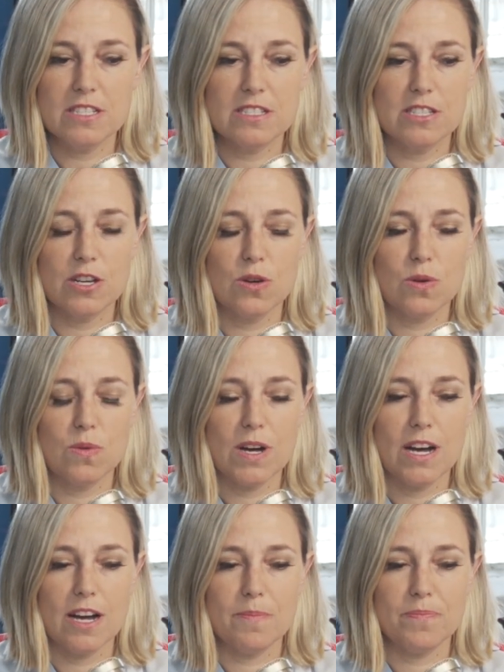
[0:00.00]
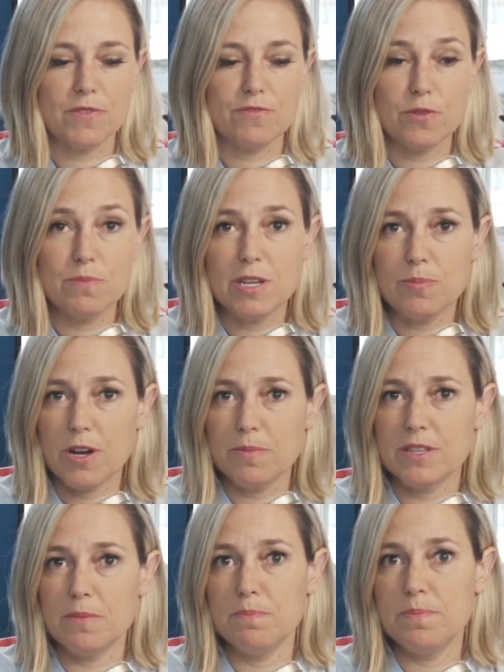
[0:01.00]
So for me,
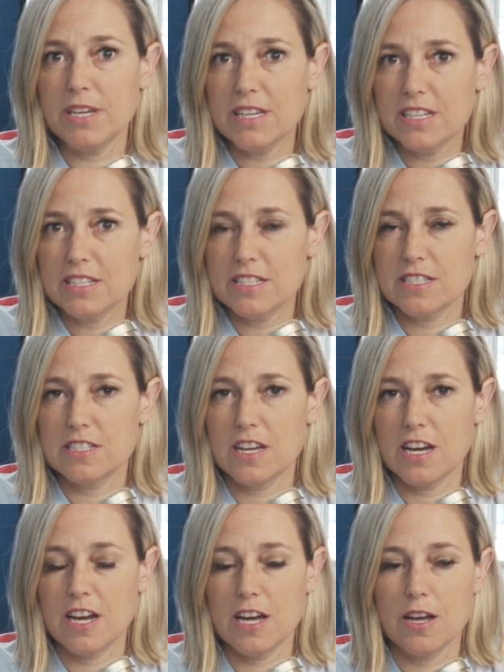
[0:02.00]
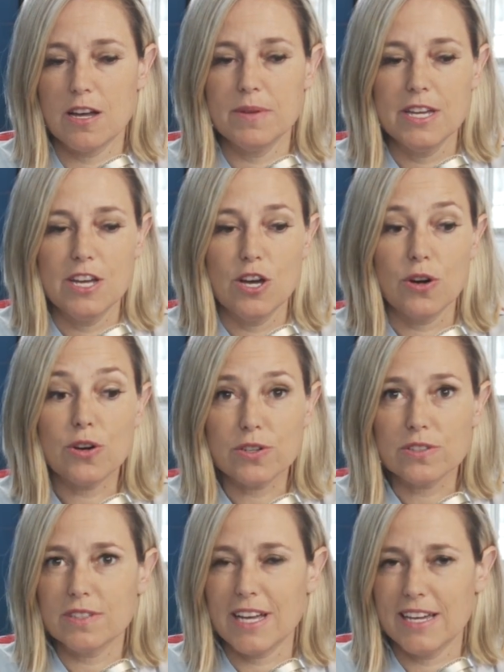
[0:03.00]
probably the biggest
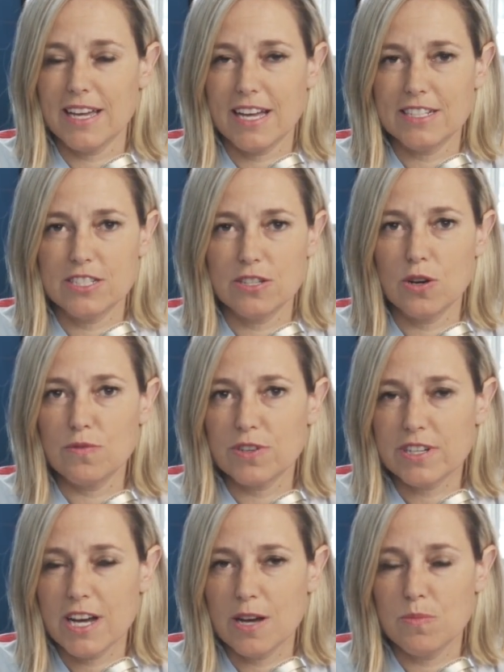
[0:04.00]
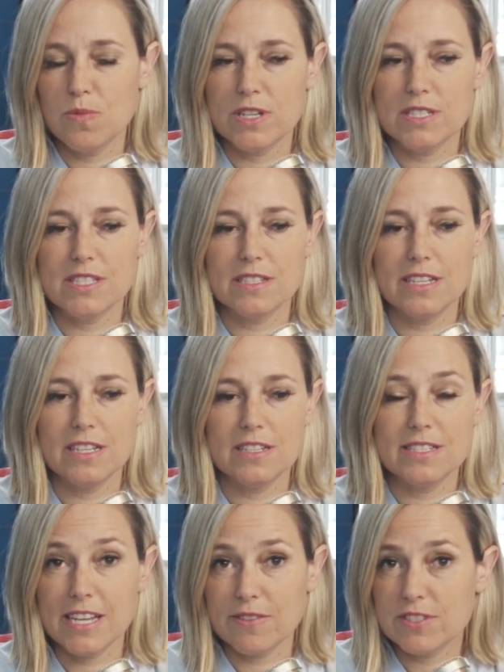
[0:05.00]
hurdle I had to overcome was
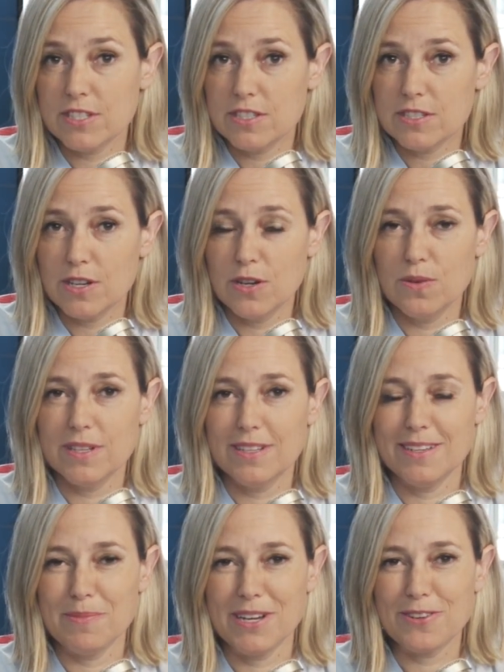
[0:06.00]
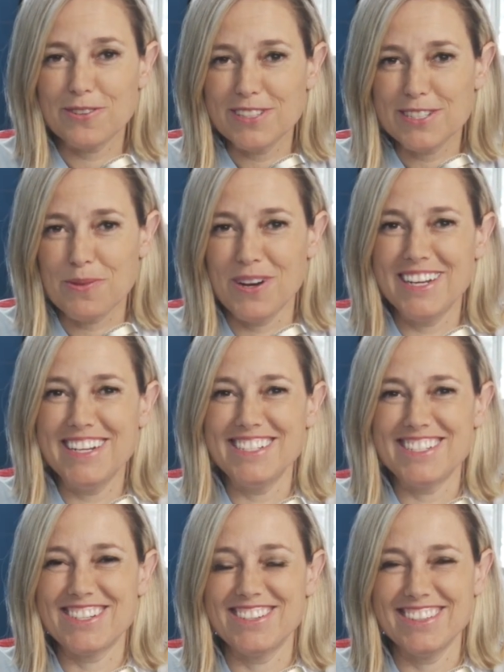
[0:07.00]
in San Francisco in my early
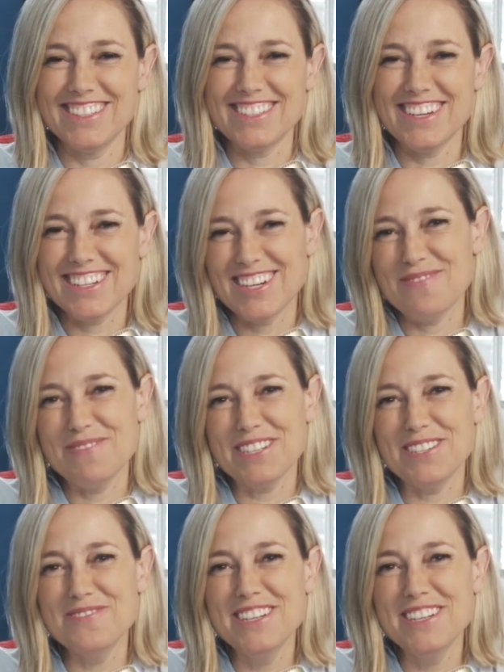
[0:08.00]
20s during the dot-com boom.